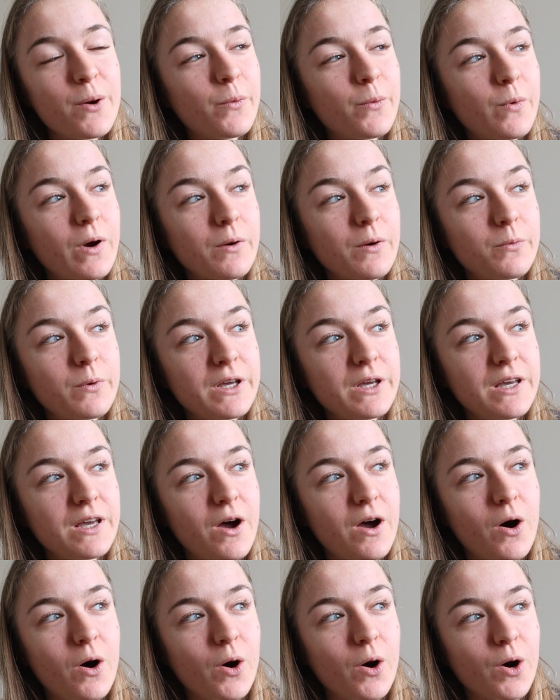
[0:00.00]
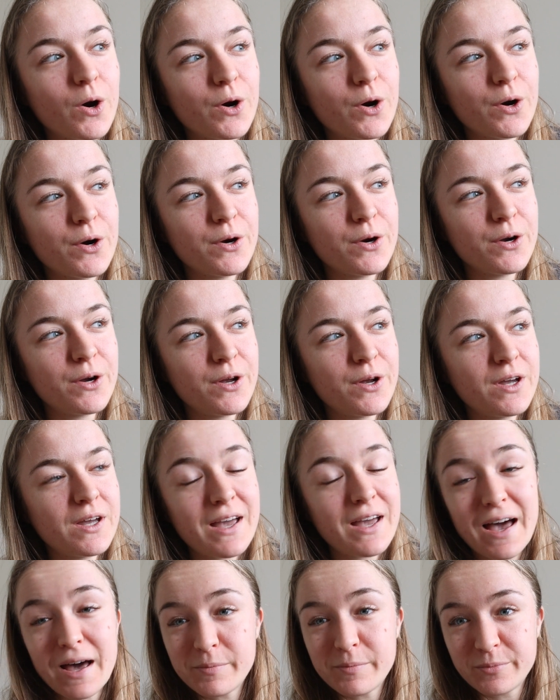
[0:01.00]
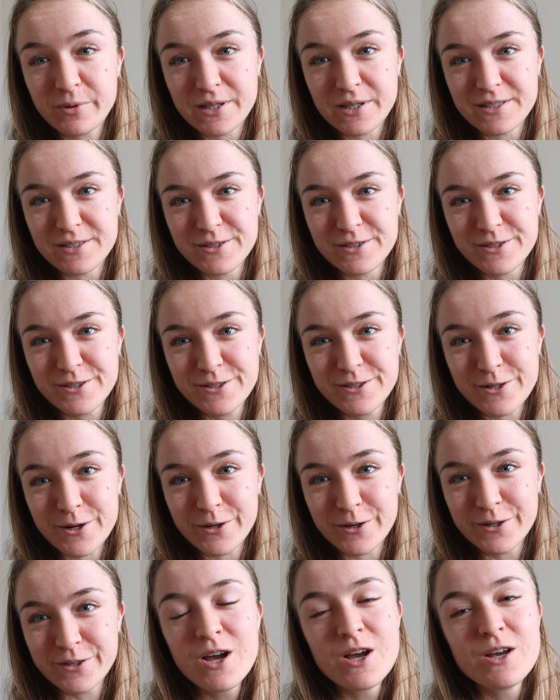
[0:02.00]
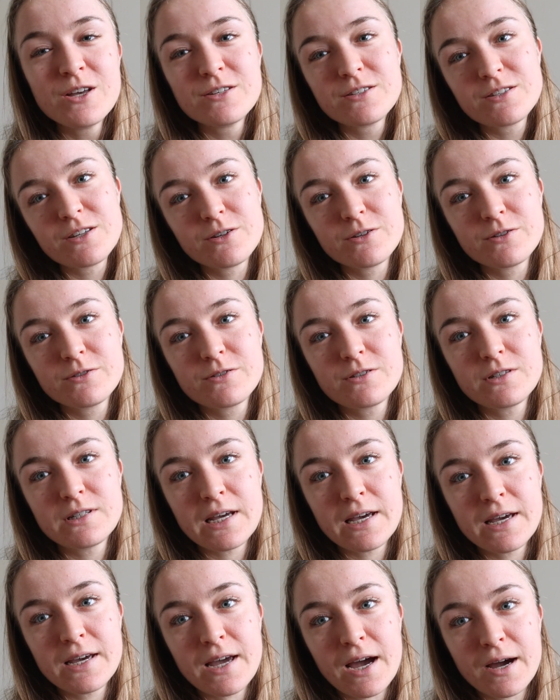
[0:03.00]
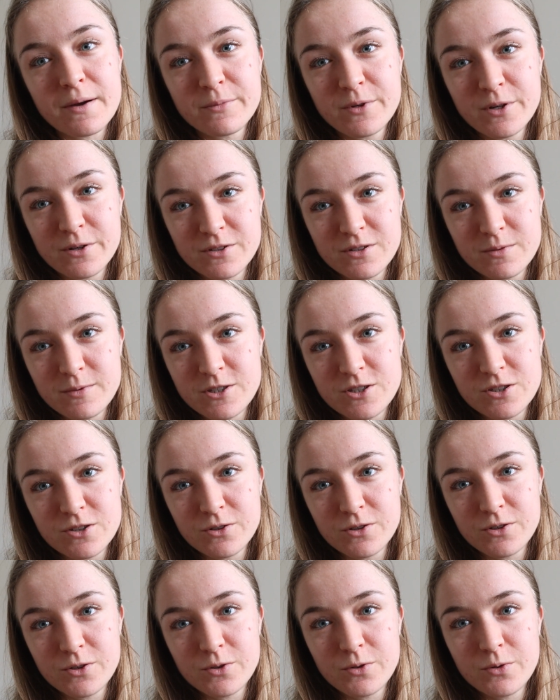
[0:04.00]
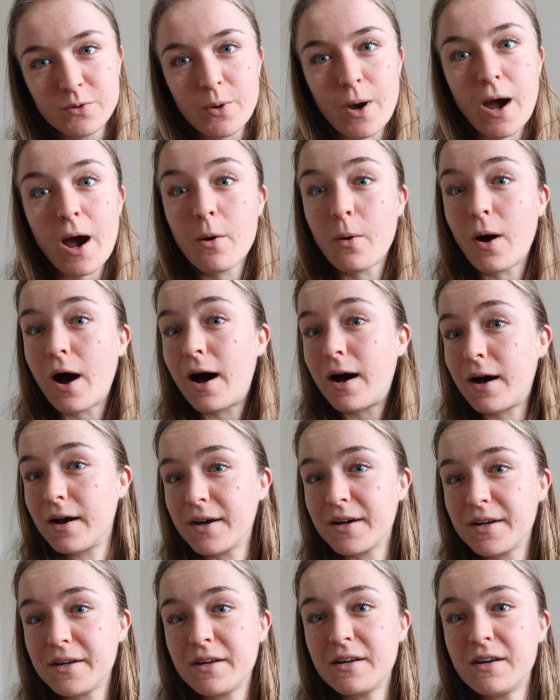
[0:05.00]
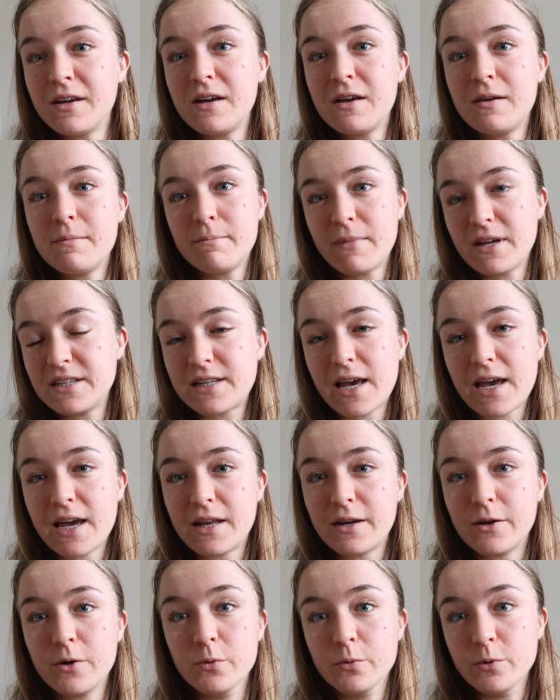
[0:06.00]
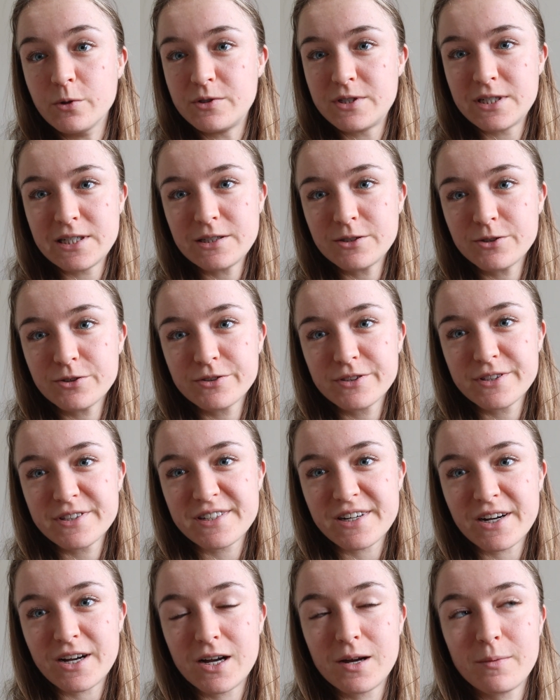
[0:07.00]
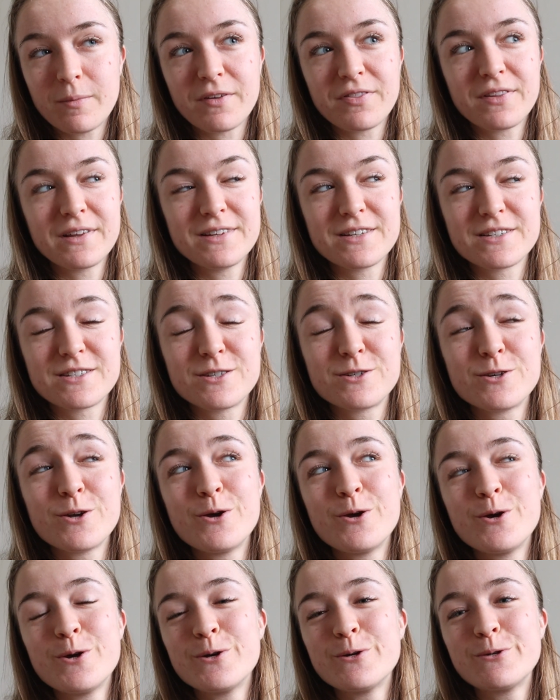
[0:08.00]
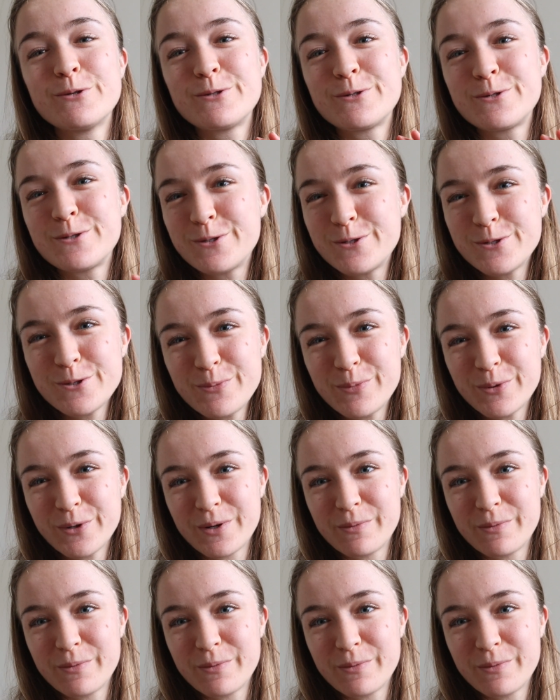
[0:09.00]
where we are at present stuck. So today I'm going to be showing you how I maintain a routine during this time. I think this is super